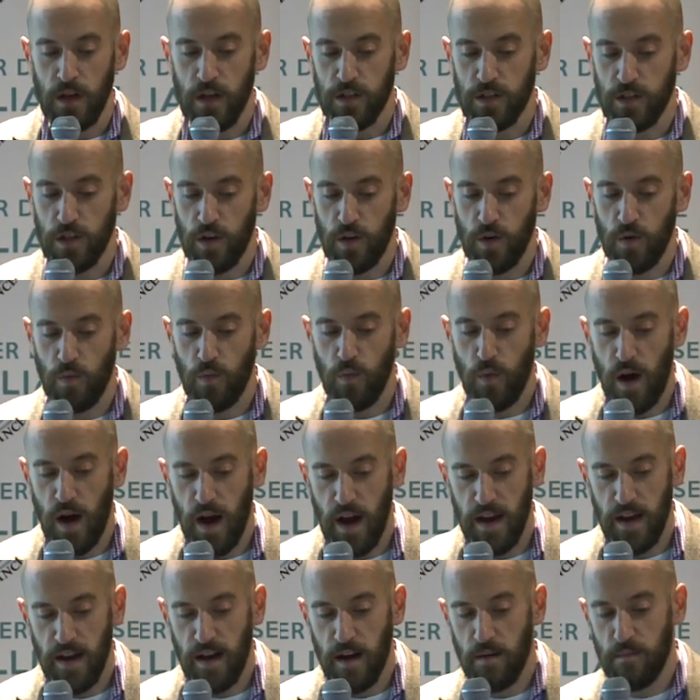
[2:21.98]
So
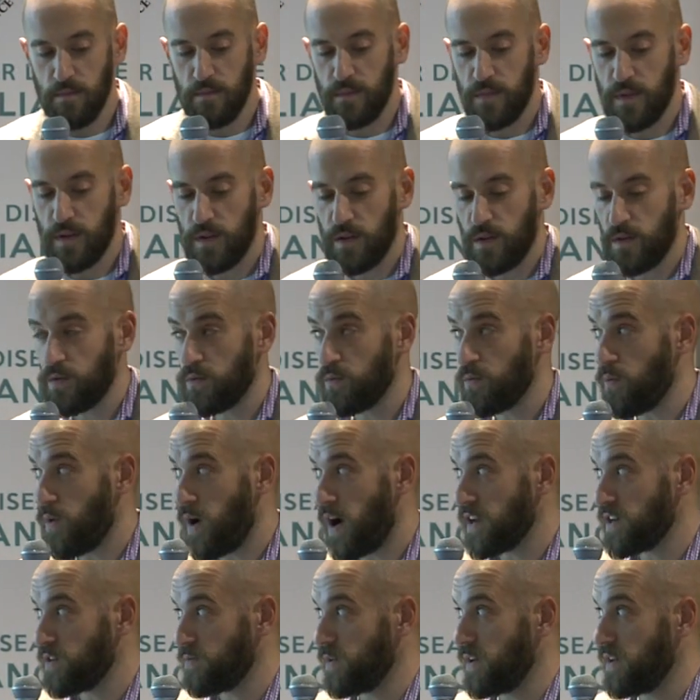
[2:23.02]
why
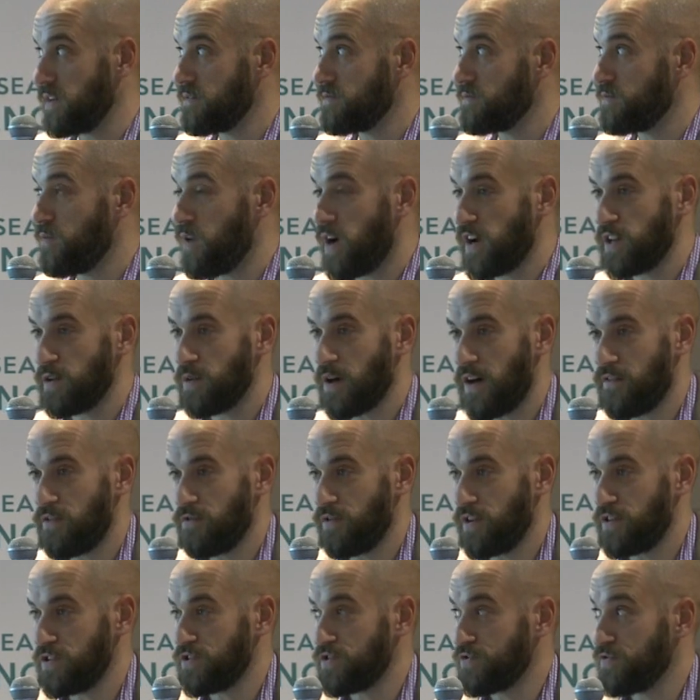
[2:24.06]
do you have a
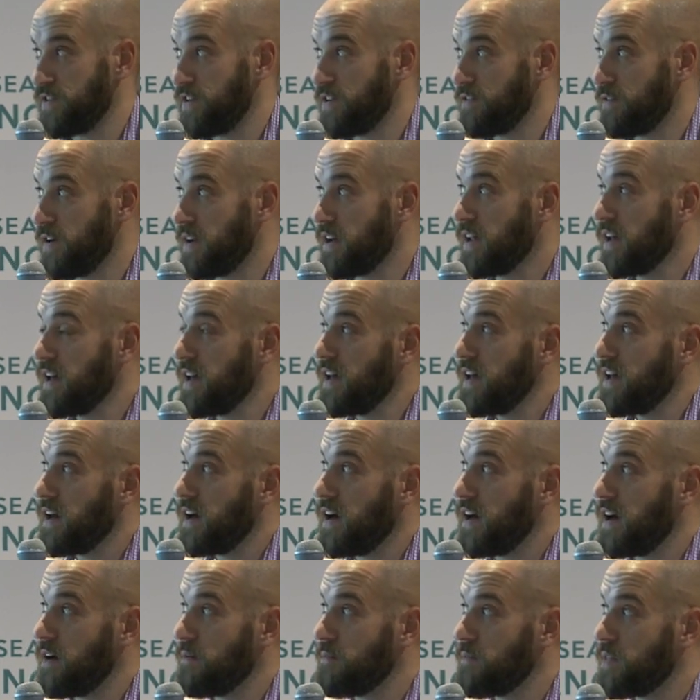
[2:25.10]
registry,
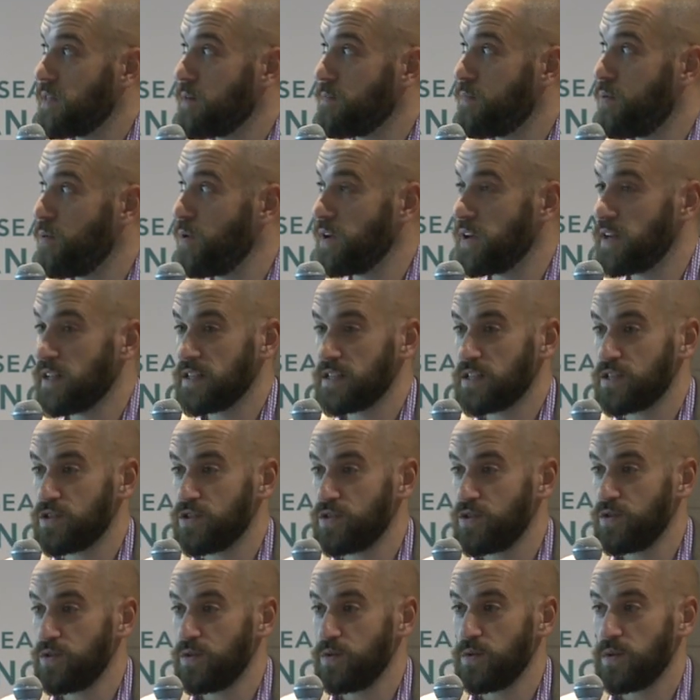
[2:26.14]
right? The point is
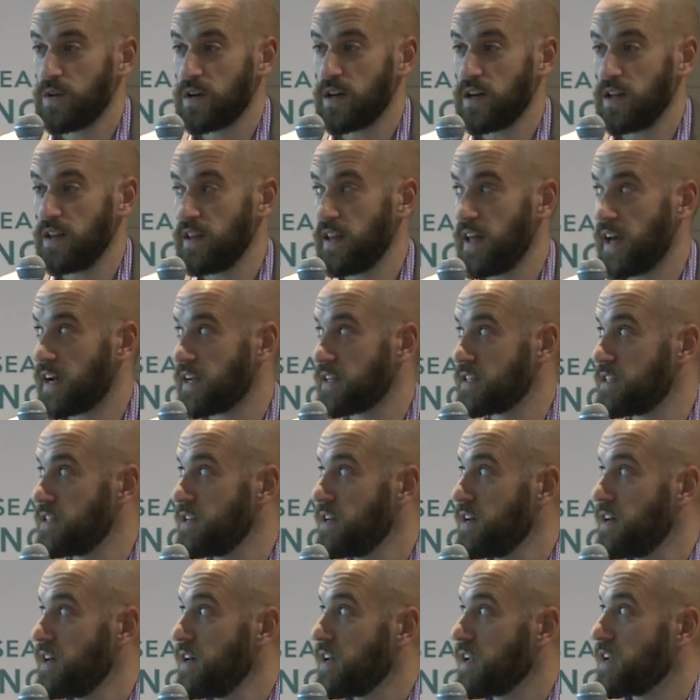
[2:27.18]
to collect,
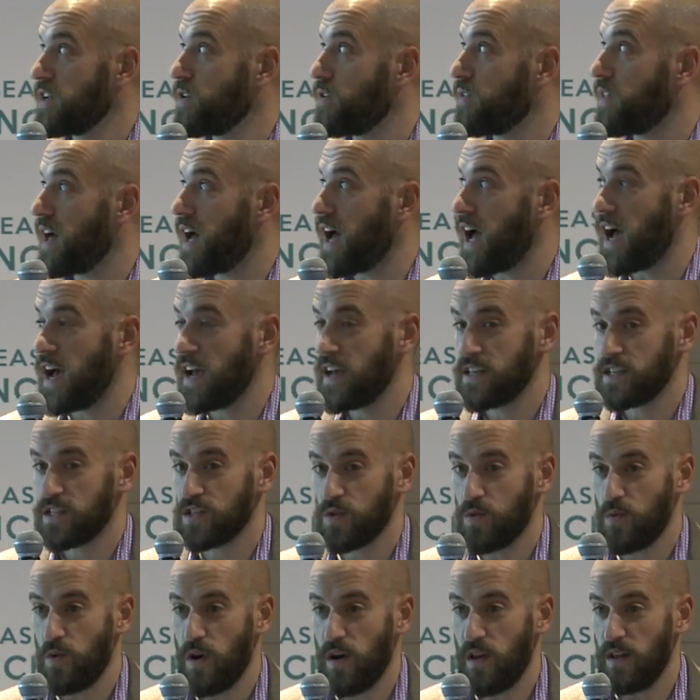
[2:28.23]
the
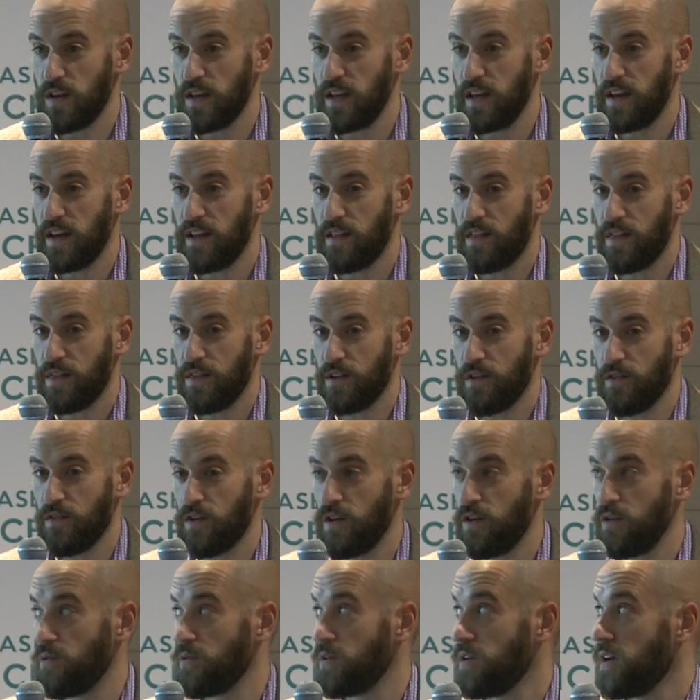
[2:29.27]
highest quality and
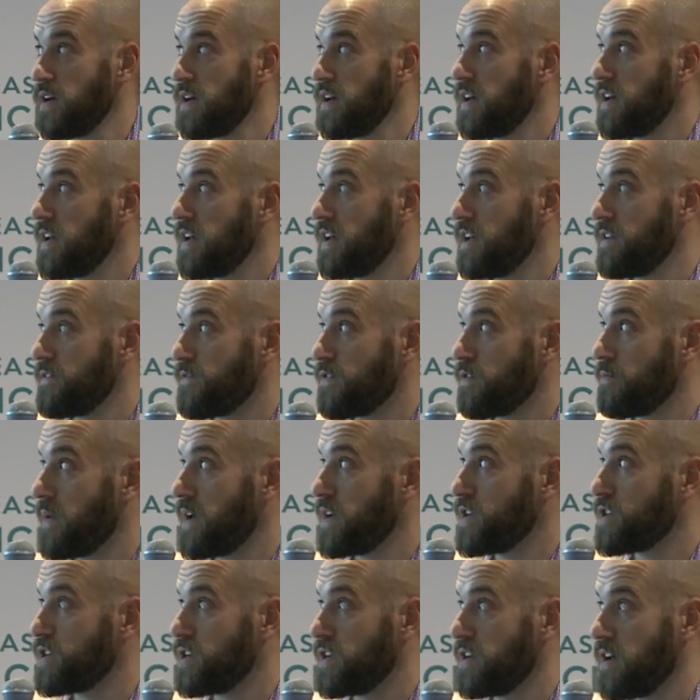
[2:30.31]
thorough
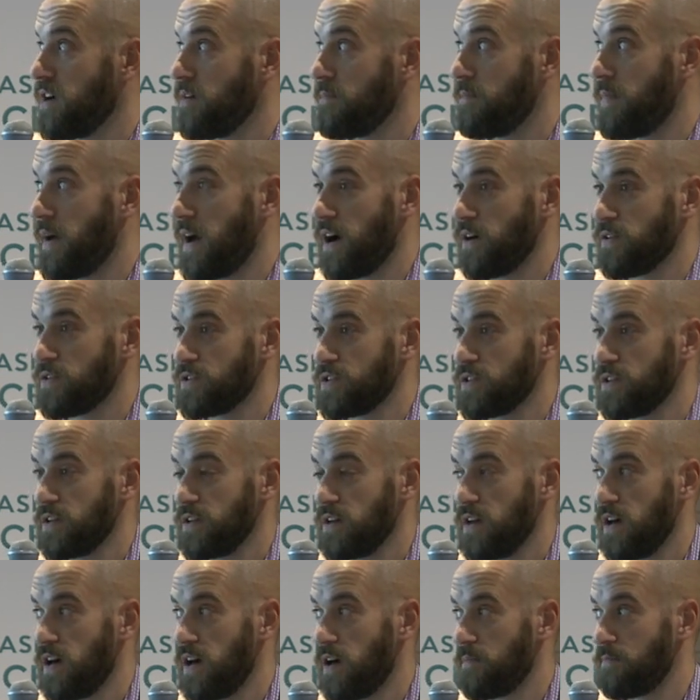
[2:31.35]
information about
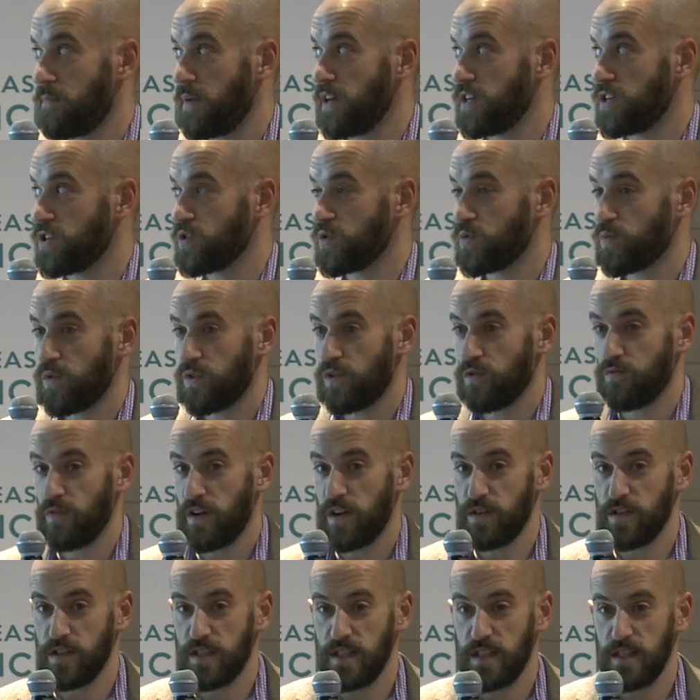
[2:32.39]
patients with a
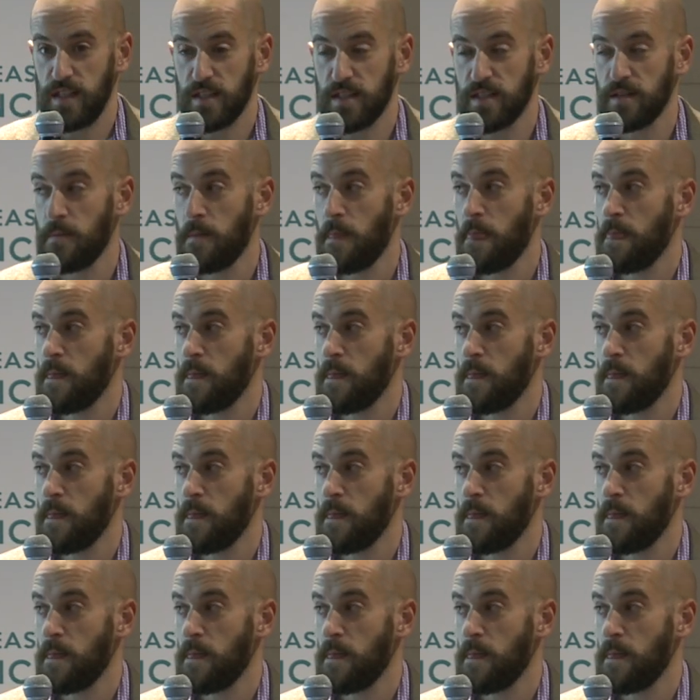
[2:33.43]
rare disease,